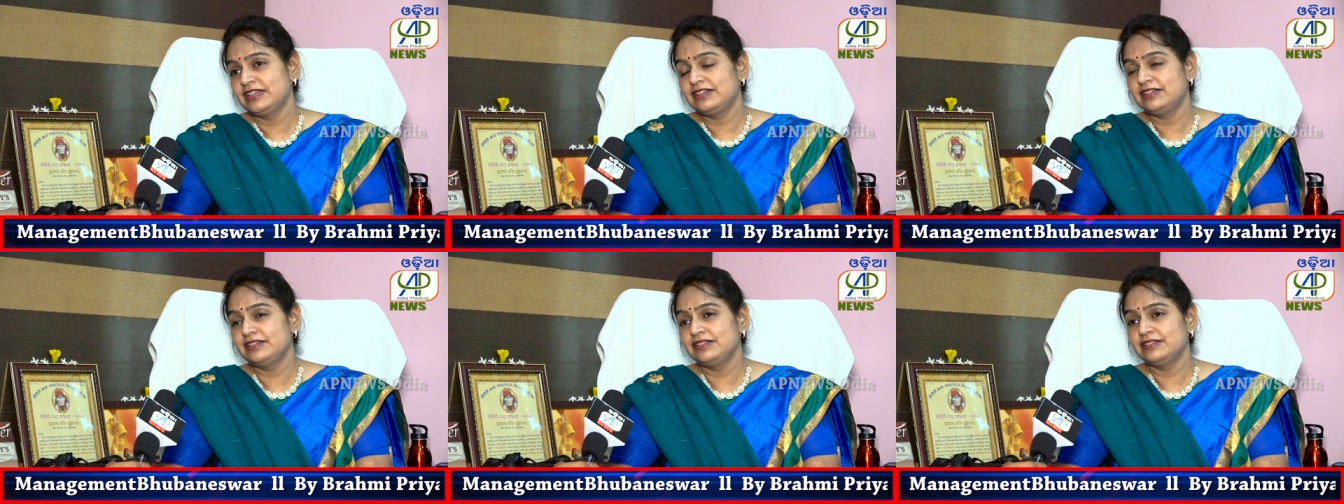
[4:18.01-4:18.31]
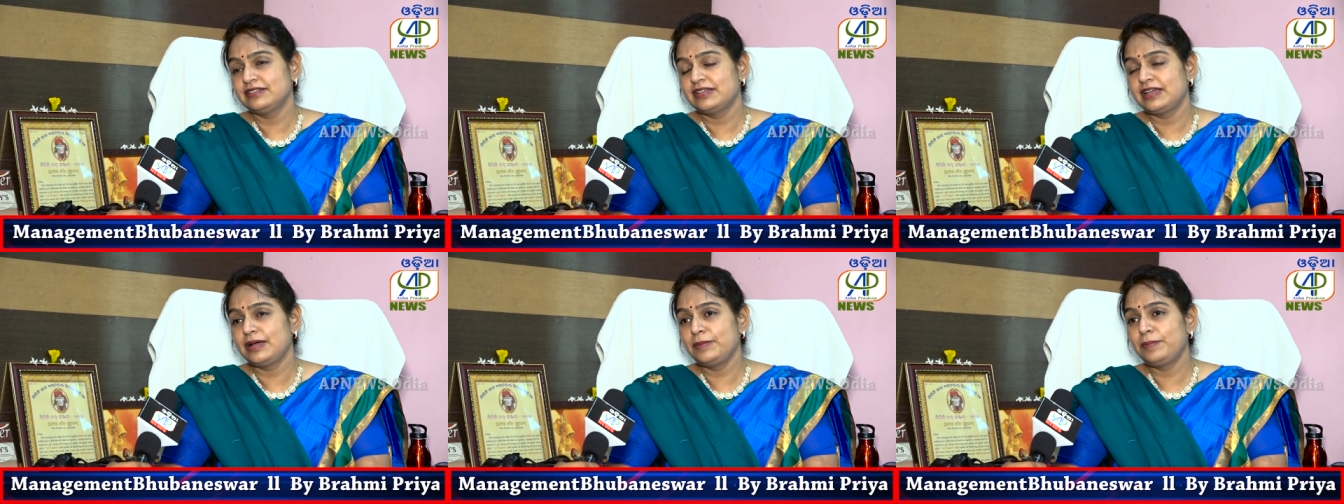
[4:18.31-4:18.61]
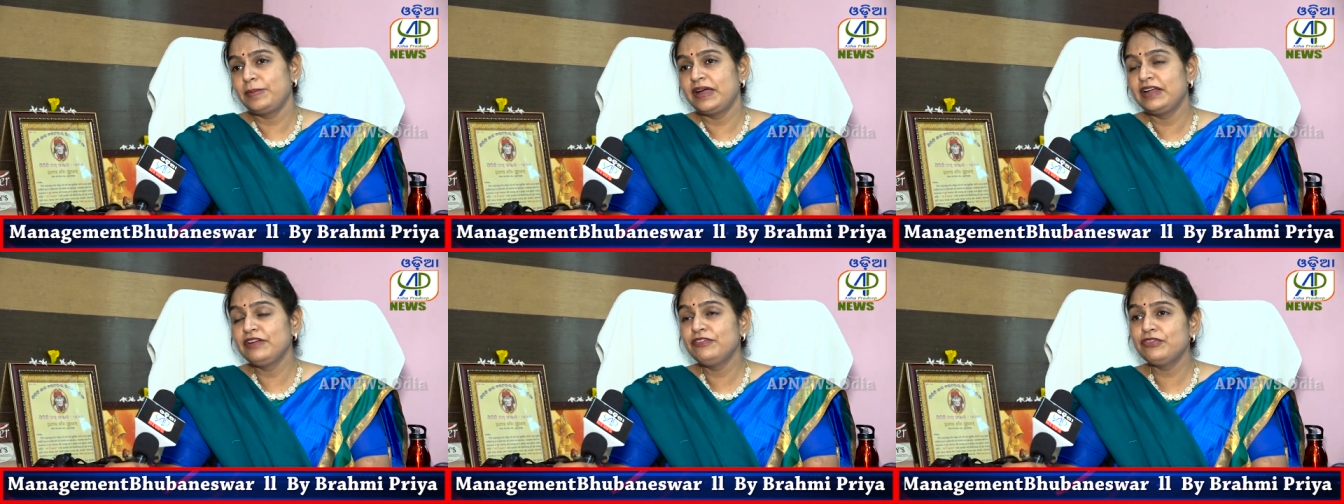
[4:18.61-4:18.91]

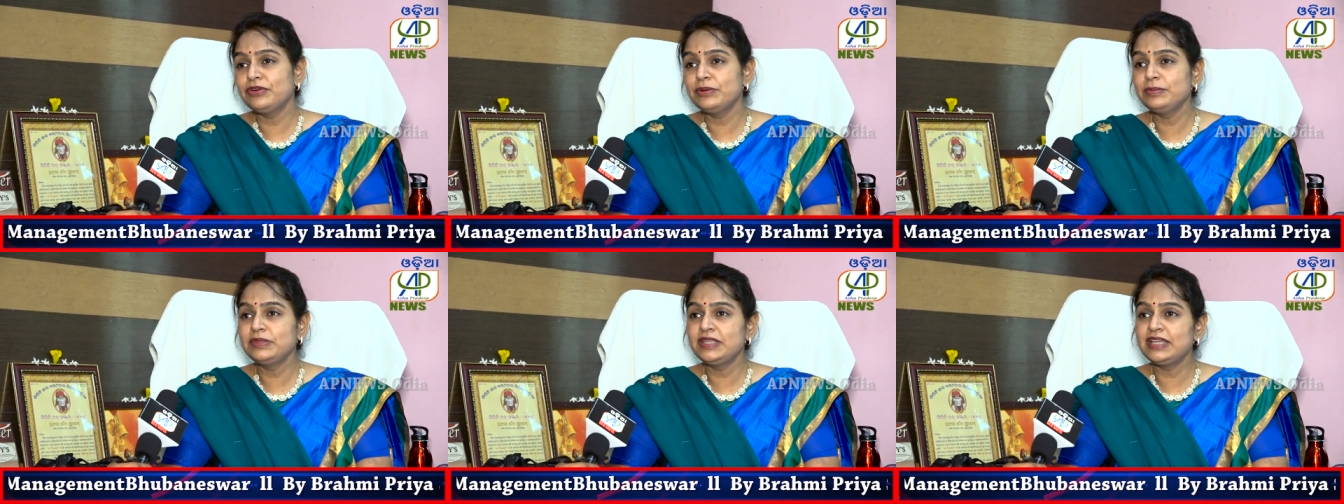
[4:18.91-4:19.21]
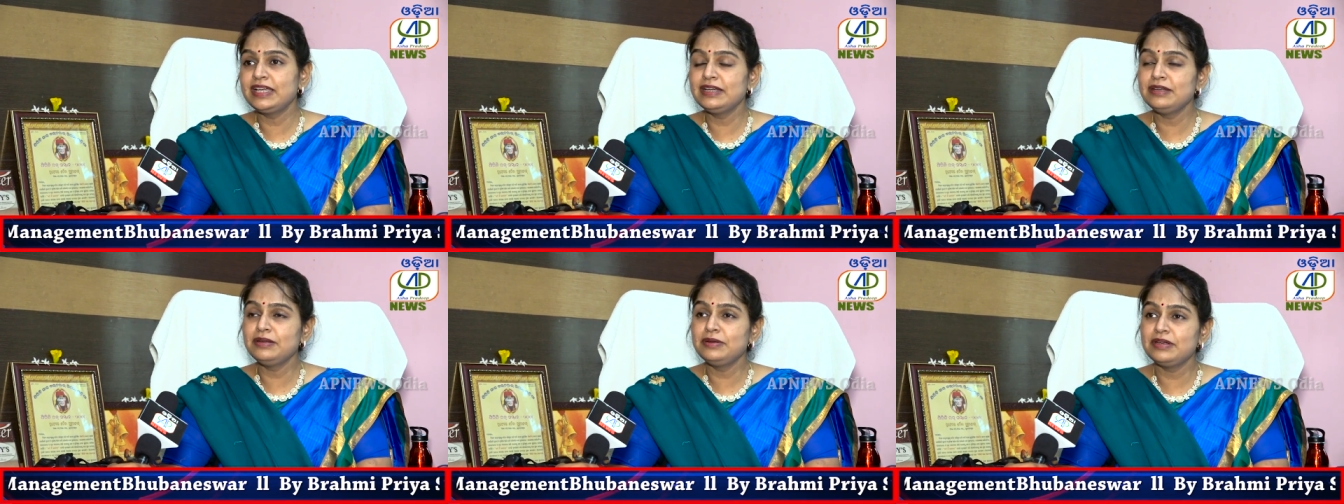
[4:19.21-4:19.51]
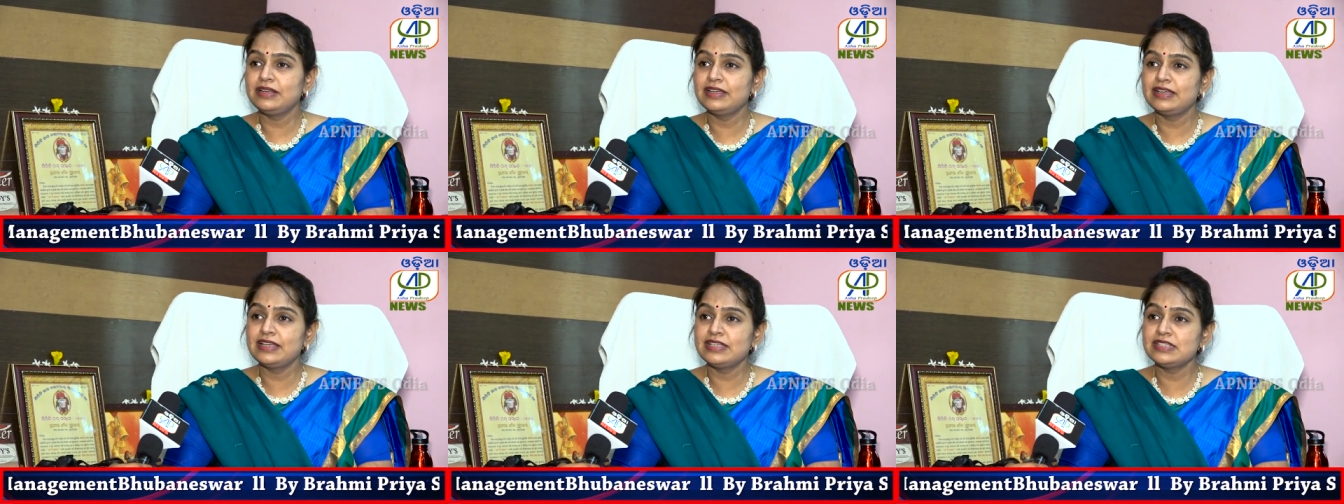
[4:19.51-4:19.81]
Apart from
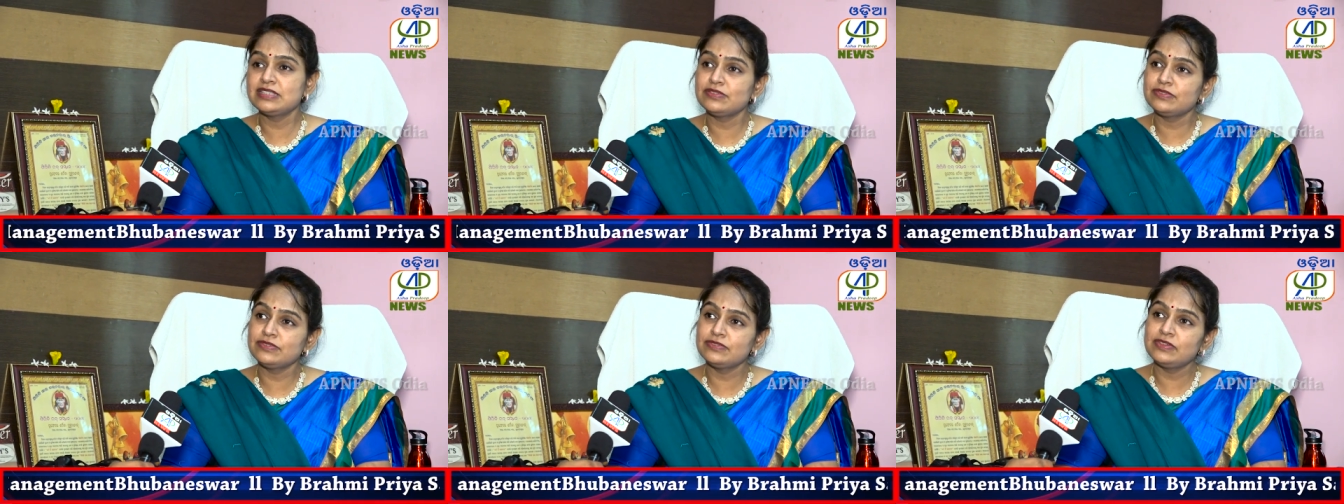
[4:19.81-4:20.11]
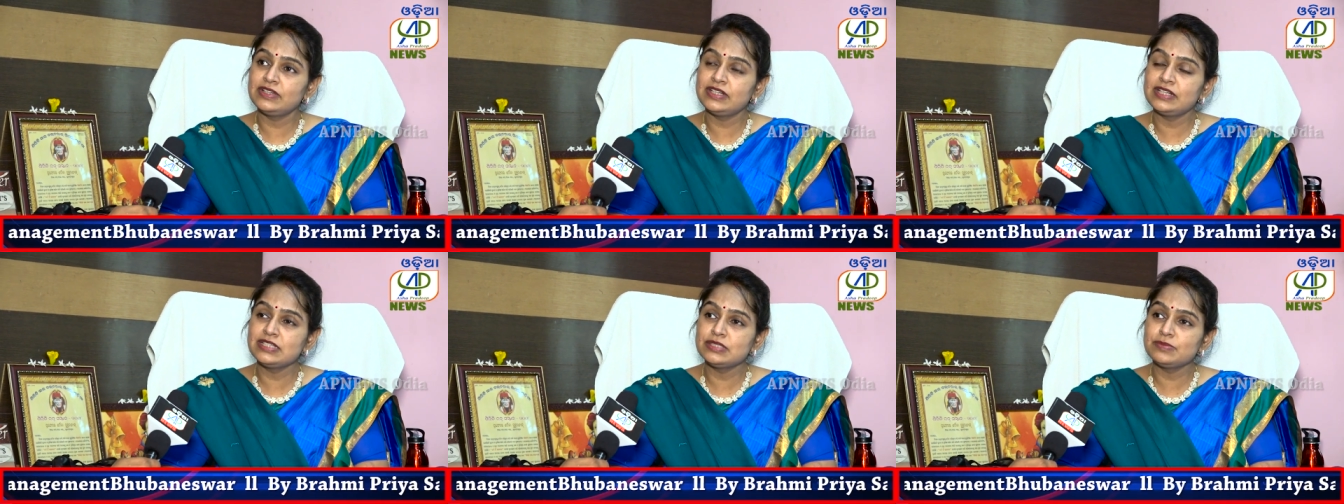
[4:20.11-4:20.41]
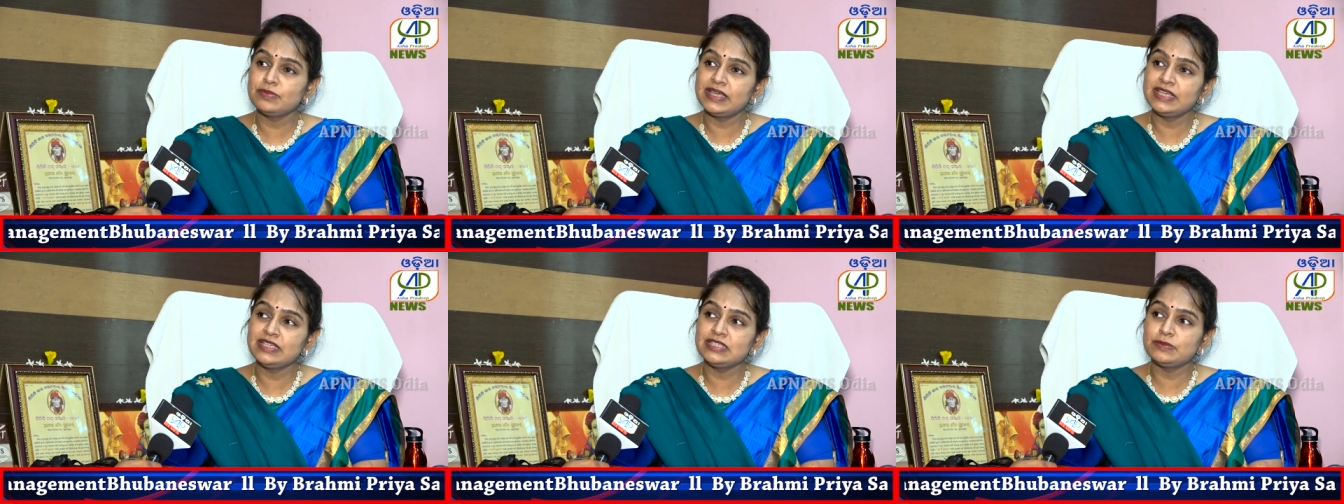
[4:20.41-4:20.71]
that, as far
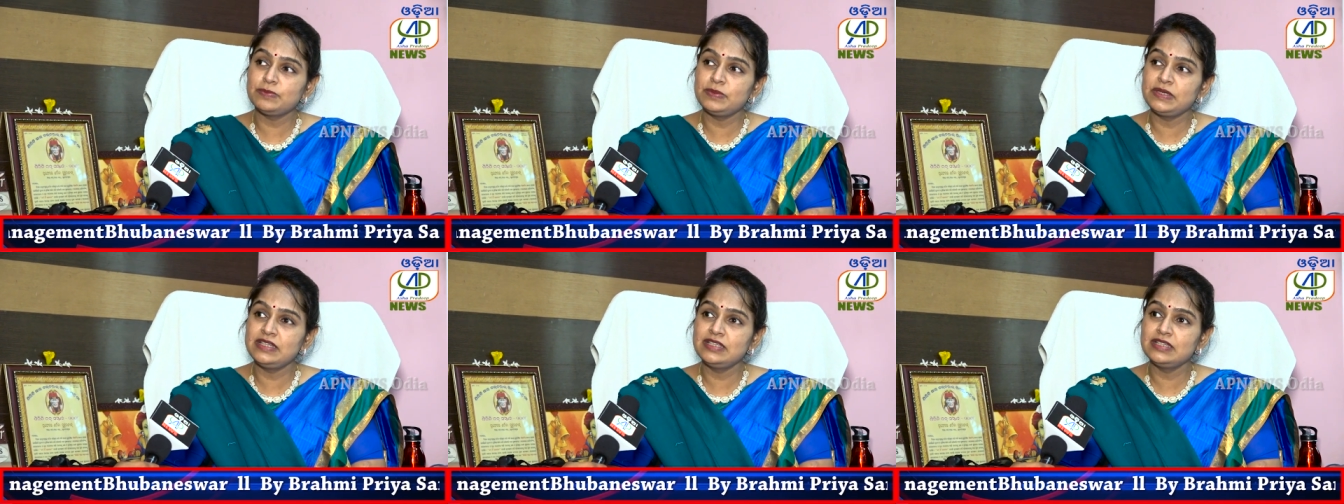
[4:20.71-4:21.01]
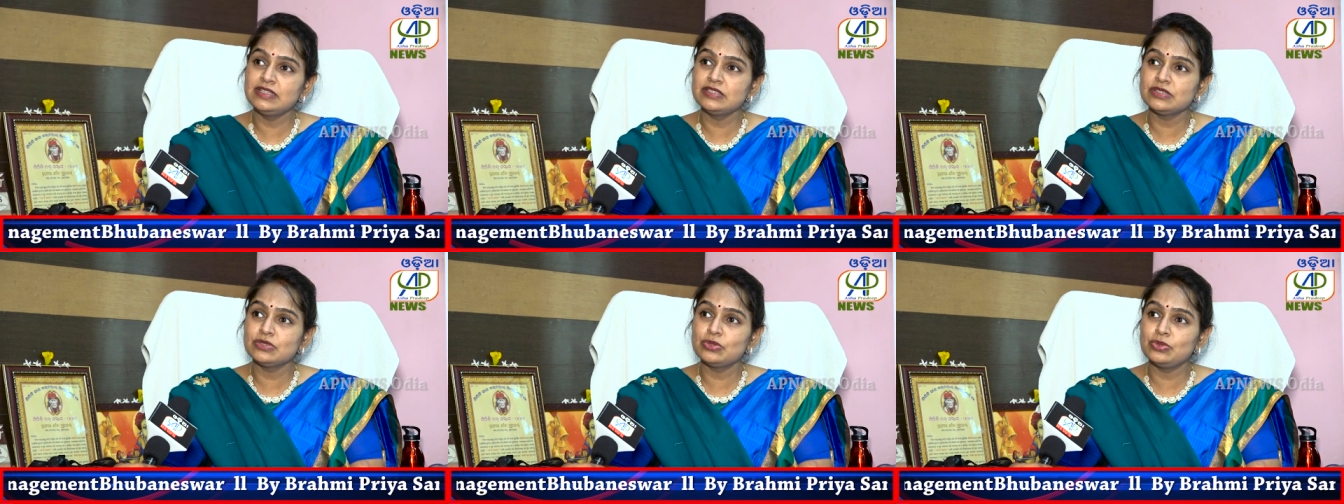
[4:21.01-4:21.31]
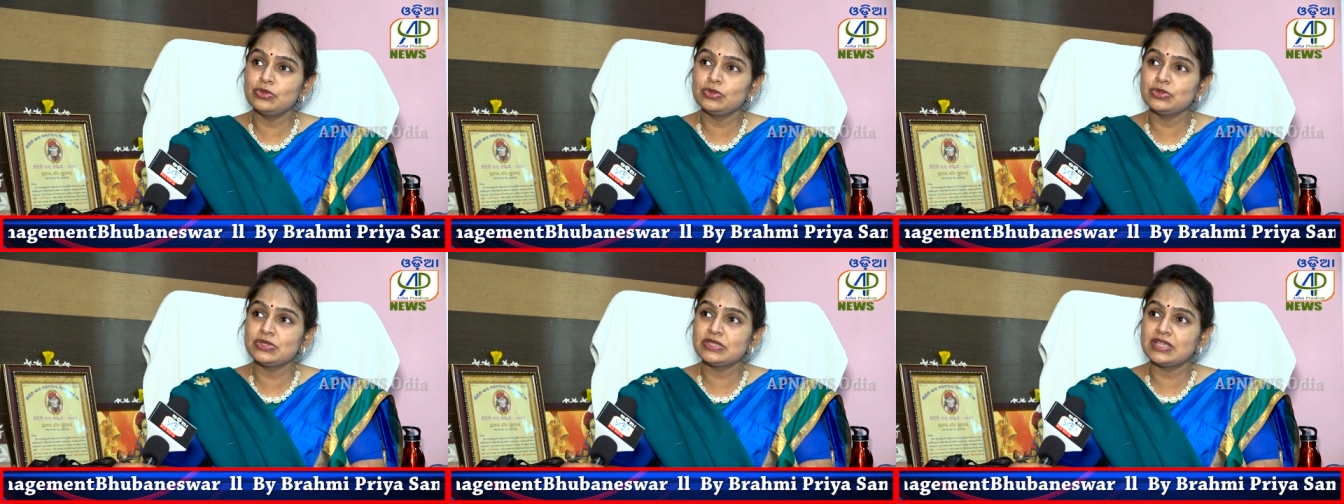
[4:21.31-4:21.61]
as my experience
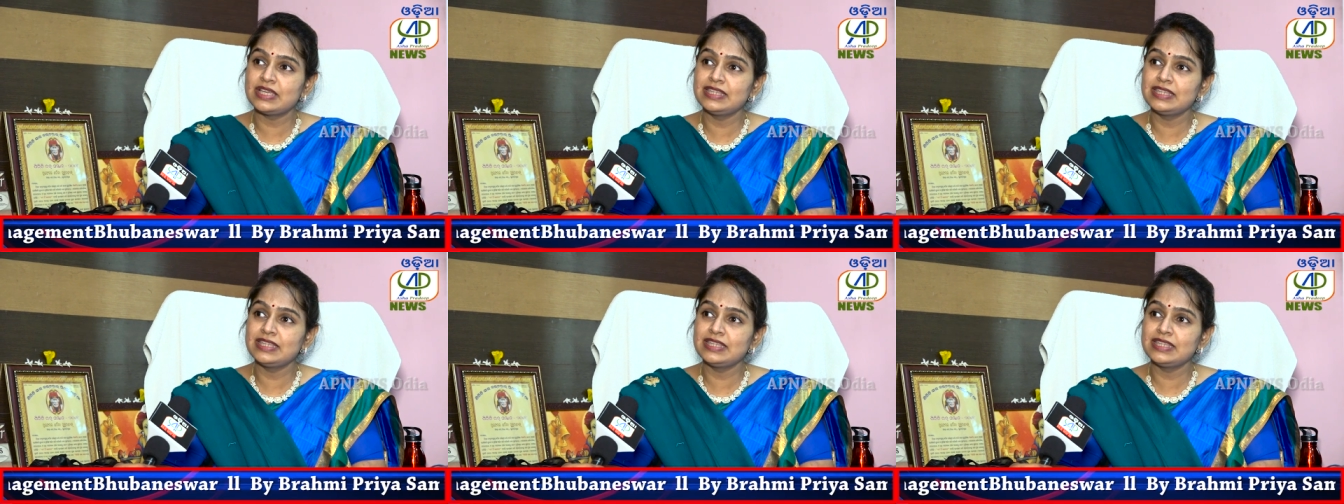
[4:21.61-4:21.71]
goes,